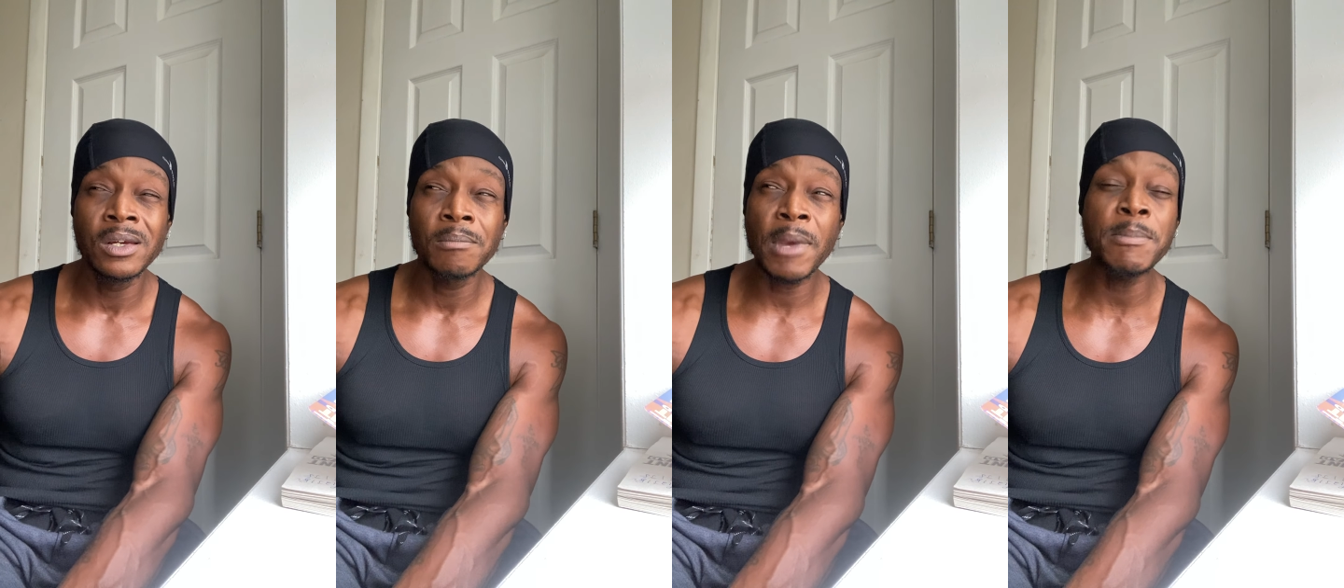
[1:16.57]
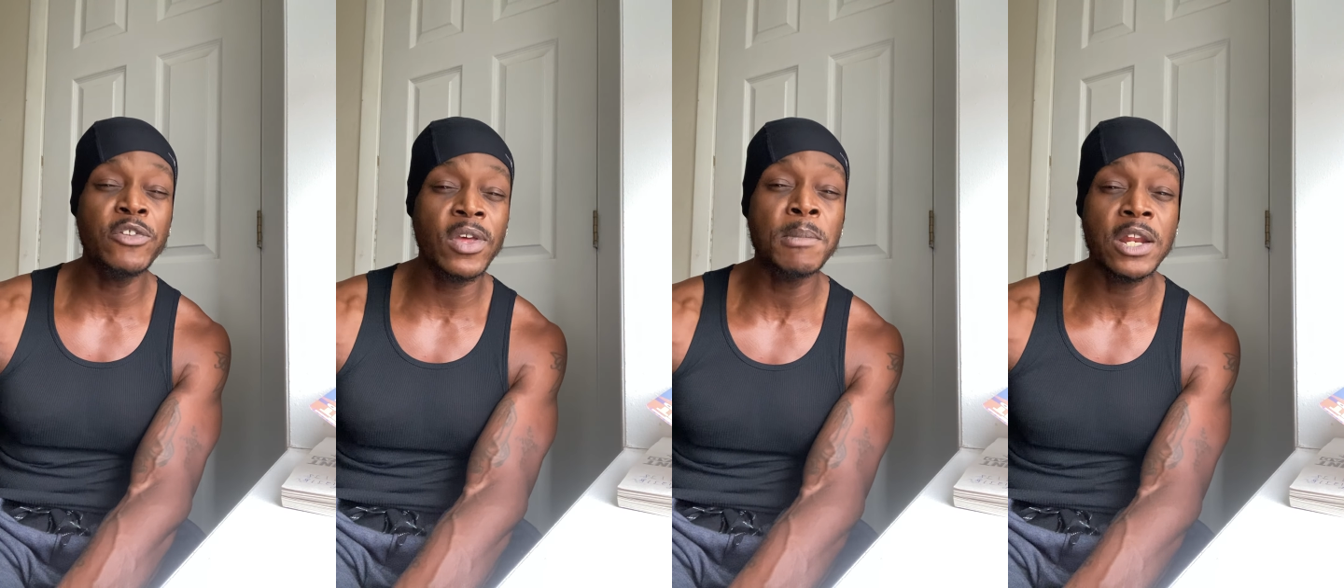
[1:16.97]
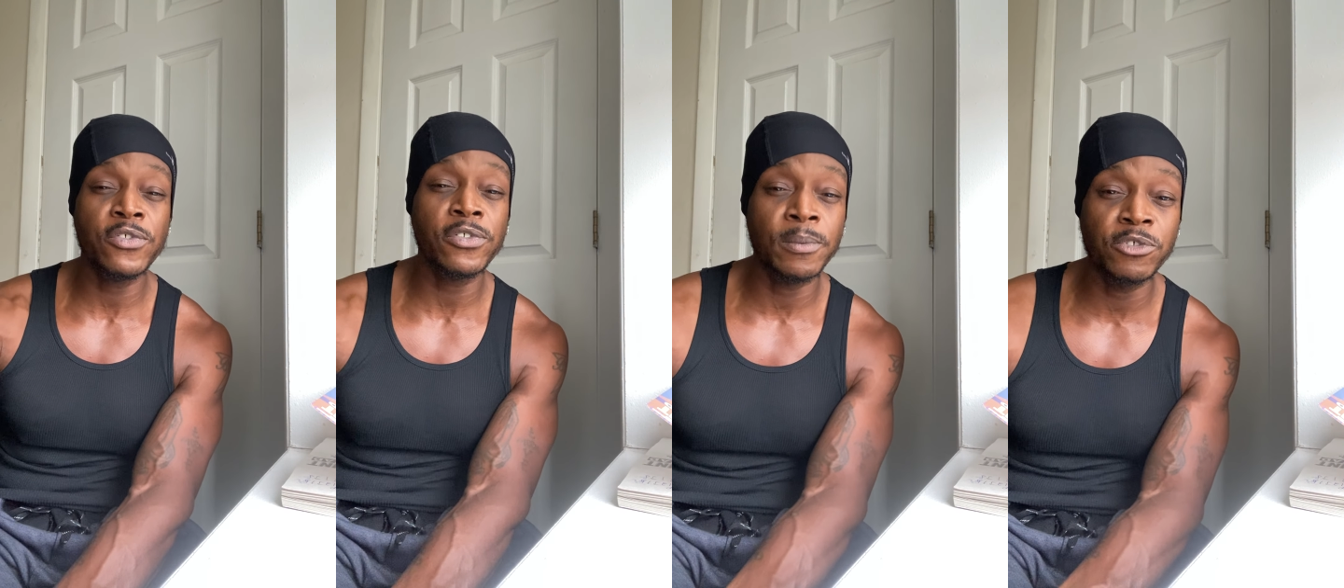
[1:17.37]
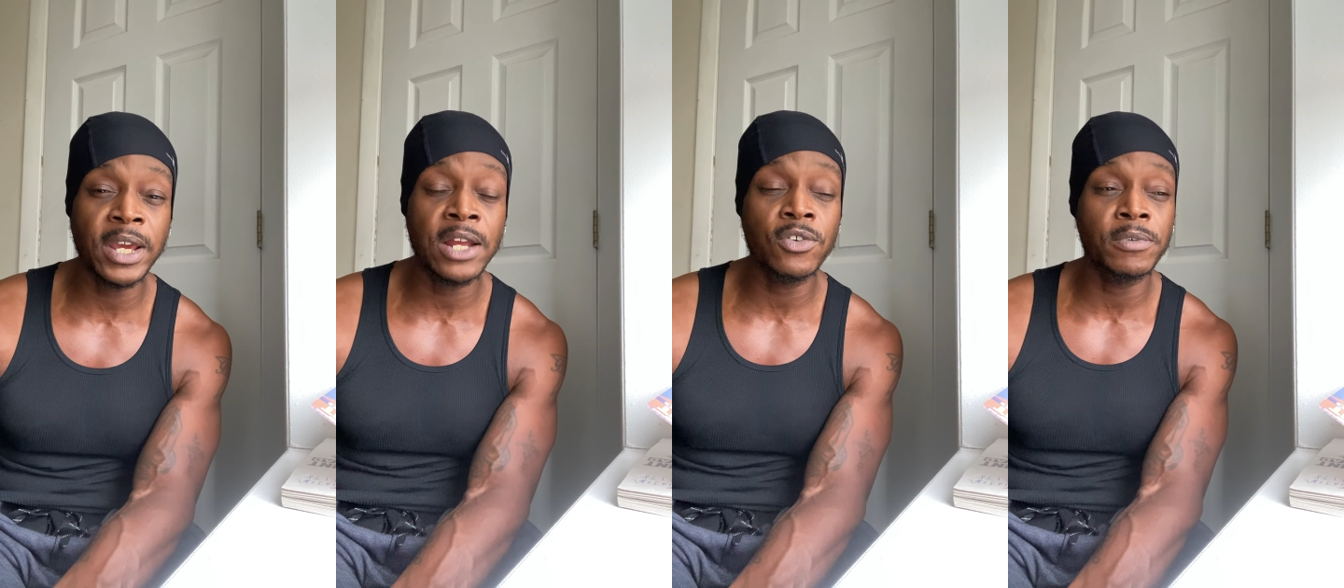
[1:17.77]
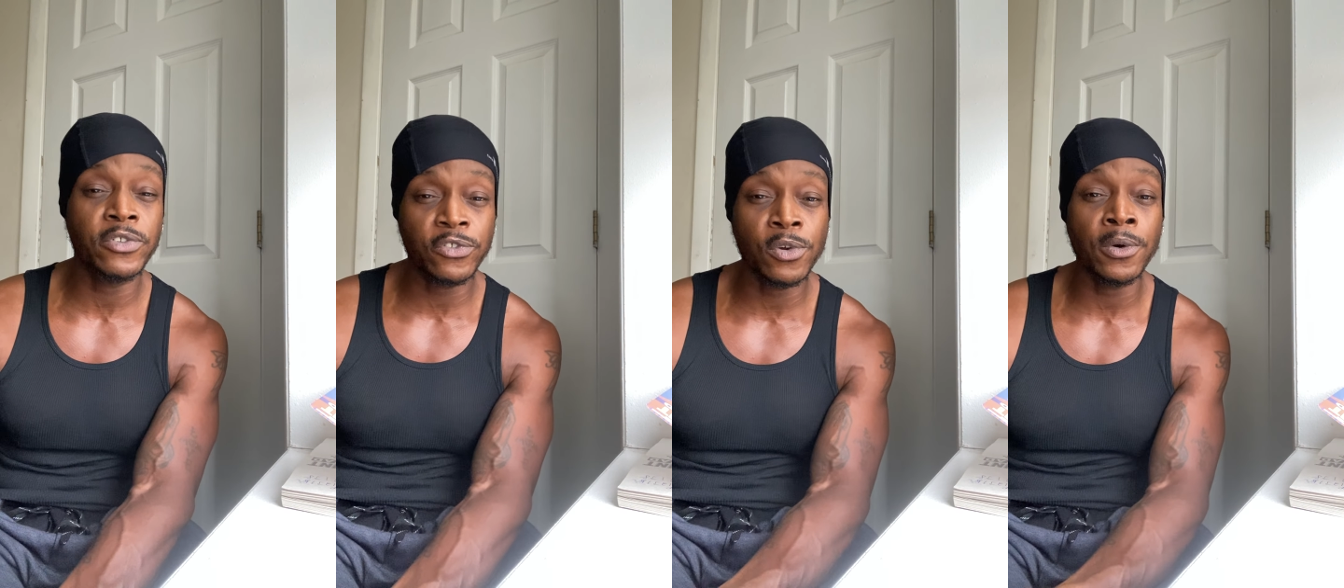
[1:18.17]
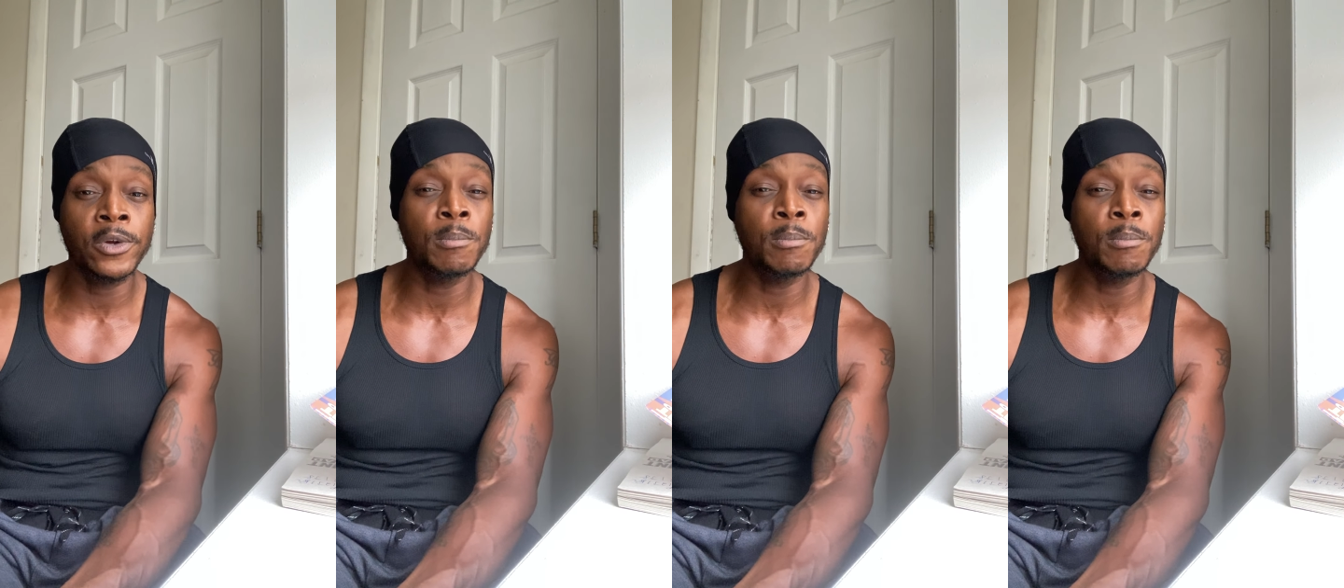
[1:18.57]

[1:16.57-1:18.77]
maybe 10 minutes and some change of a tutorial,